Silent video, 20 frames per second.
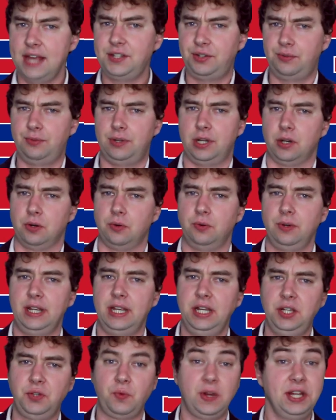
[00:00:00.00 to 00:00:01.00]
As you know,
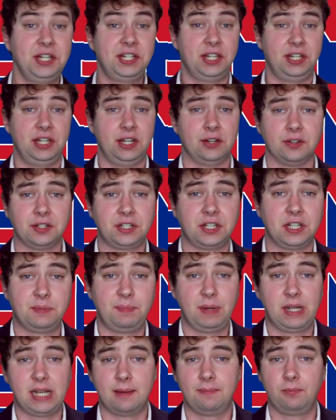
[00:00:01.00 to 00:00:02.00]
in recent years, it's
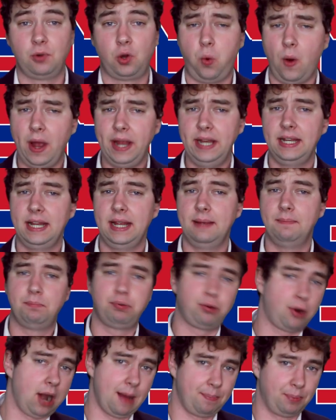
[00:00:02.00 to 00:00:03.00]
become quite
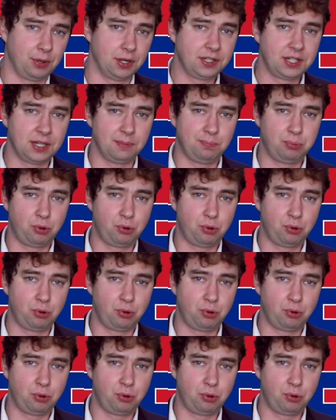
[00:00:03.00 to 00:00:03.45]
improper to